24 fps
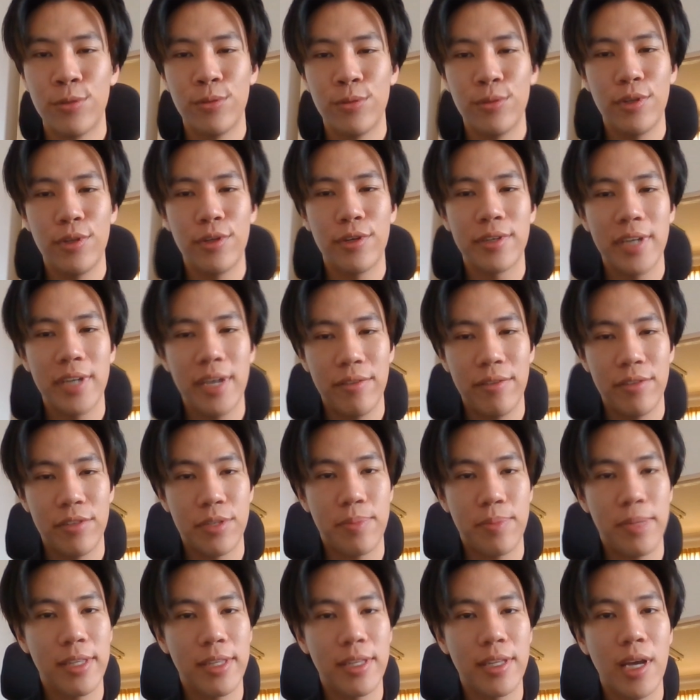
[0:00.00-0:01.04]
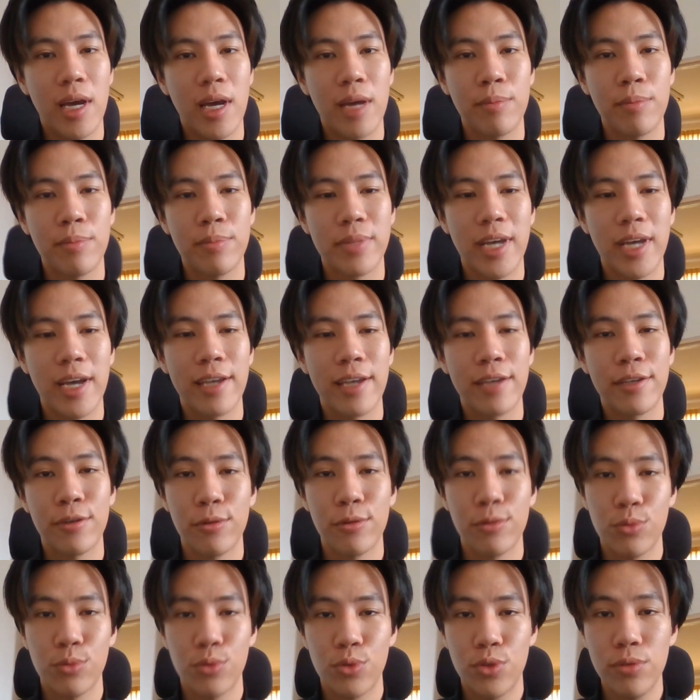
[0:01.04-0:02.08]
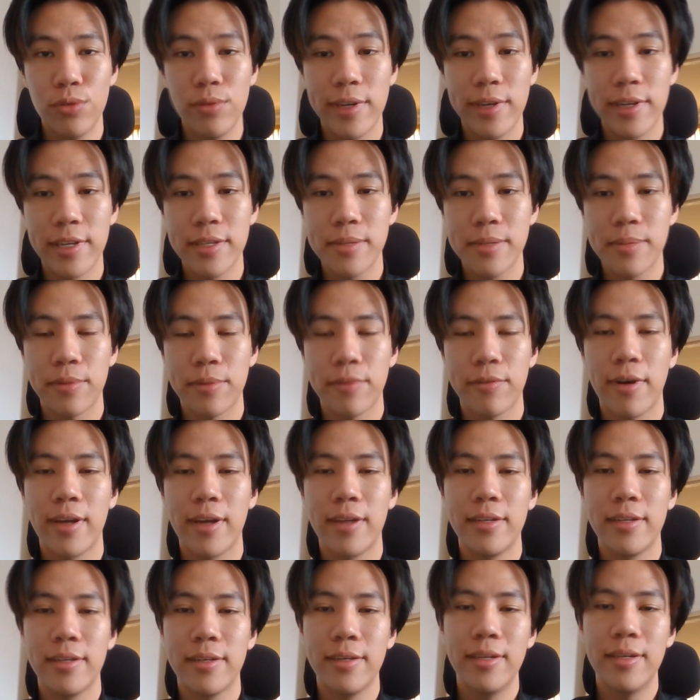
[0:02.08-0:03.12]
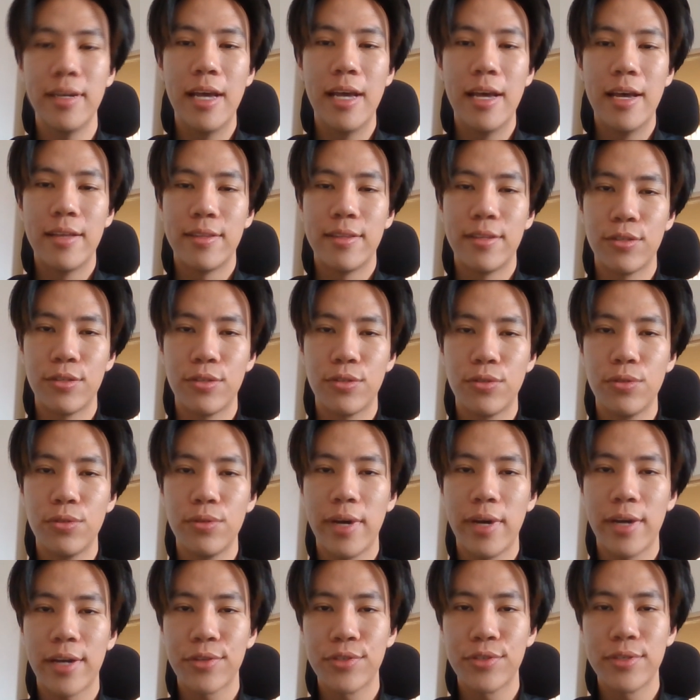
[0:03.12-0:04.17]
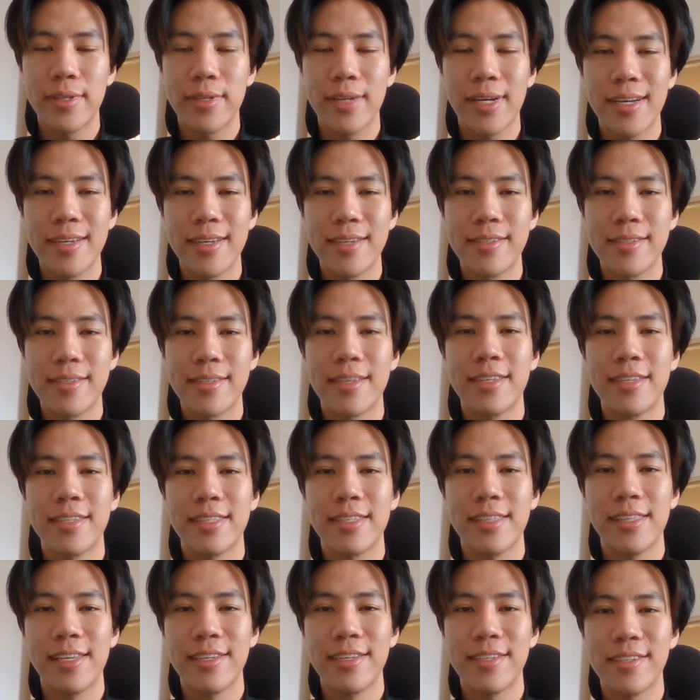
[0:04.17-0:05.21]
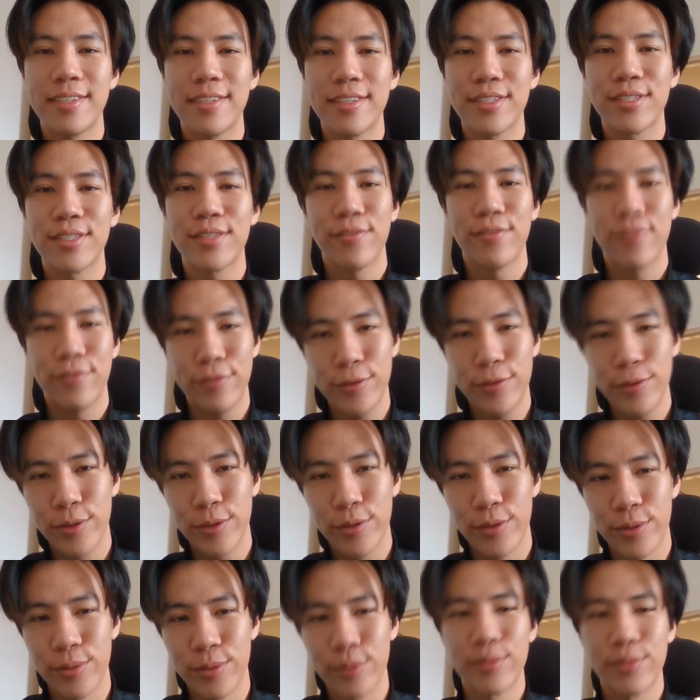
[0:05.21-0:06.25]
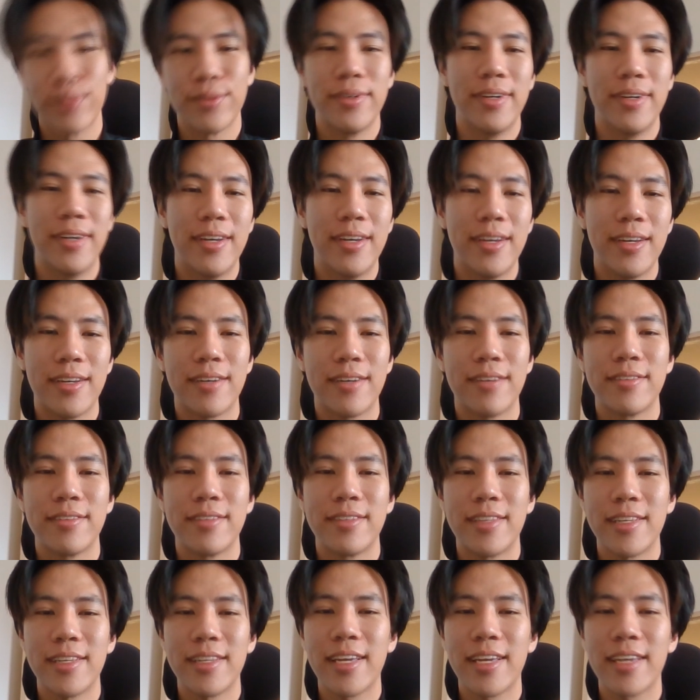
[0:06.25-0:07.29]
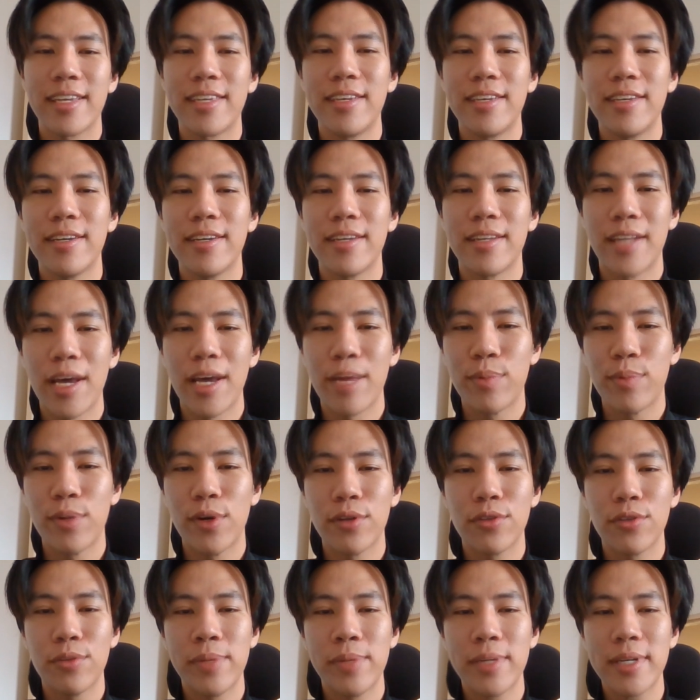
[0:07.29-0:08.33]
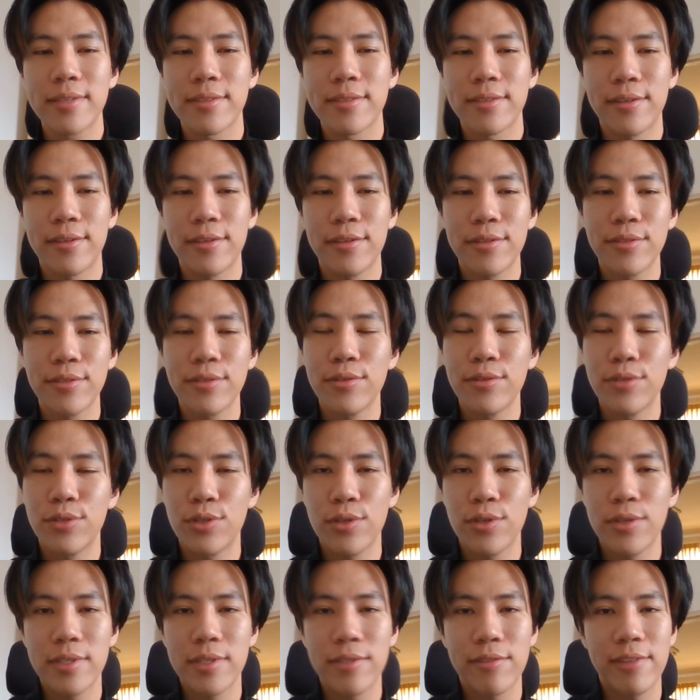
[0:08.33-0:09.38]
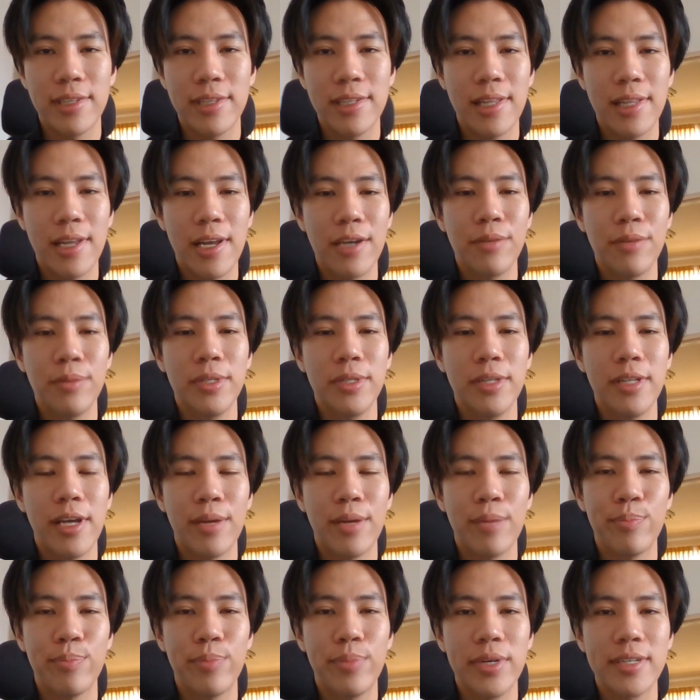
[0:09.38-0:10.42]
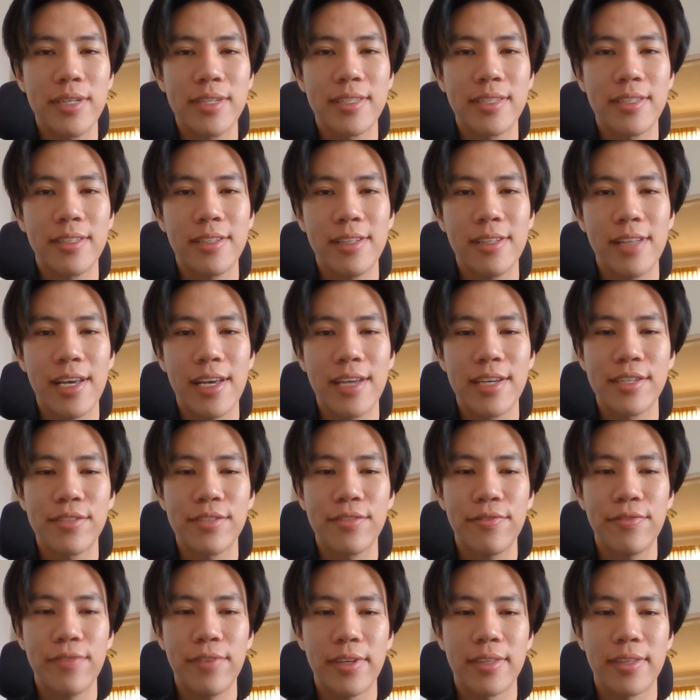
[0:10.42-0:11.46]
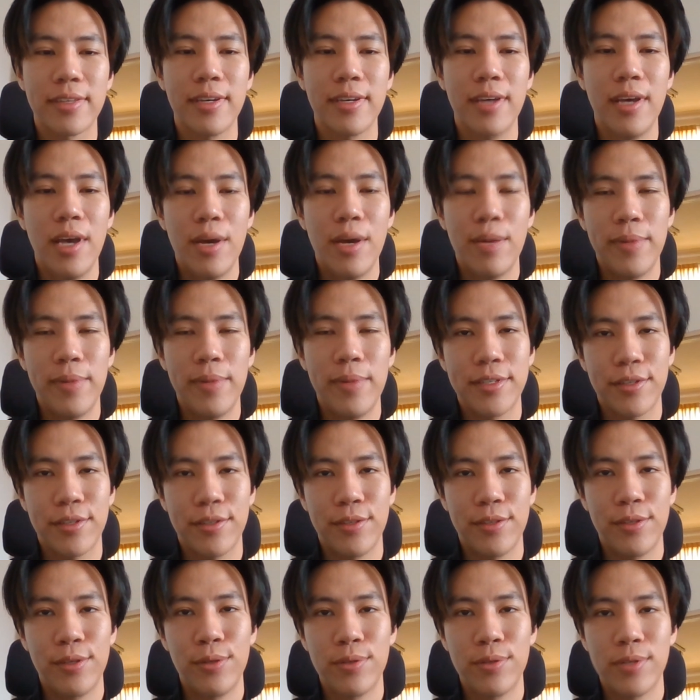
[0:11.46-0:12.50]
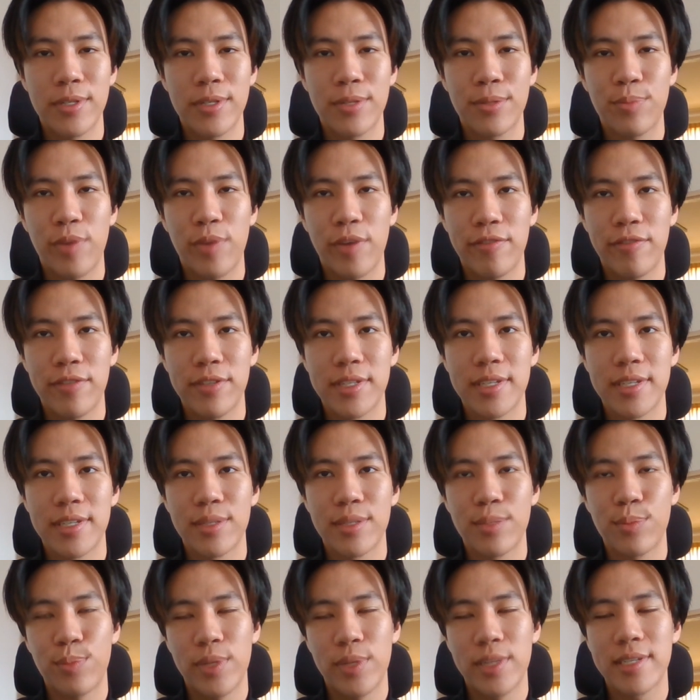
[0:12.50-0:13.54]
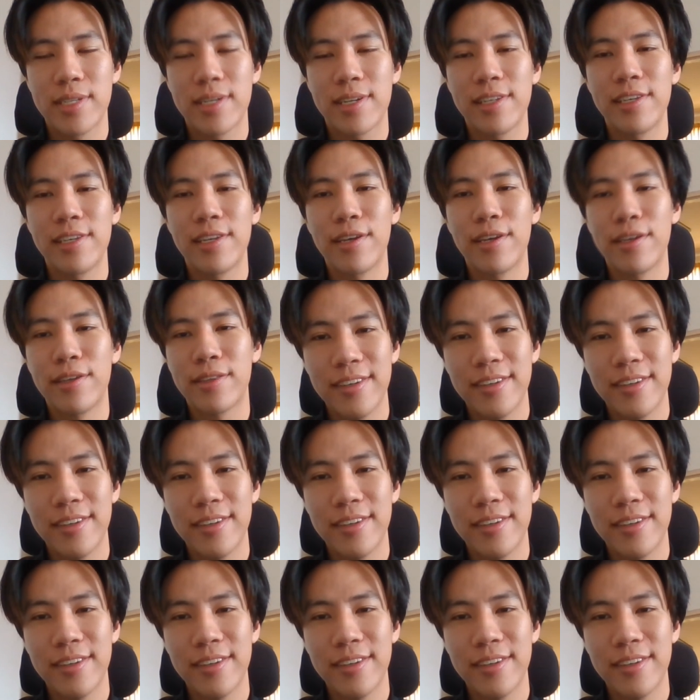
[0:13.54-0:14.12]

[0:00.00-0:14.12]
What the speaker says: longer have to spend time tying your own shoelace, but rather the shoe actually ties its laces for you. The Nike Adapt Automax also ensures a reliable and personalized fit based on the user's preferences. Basically, it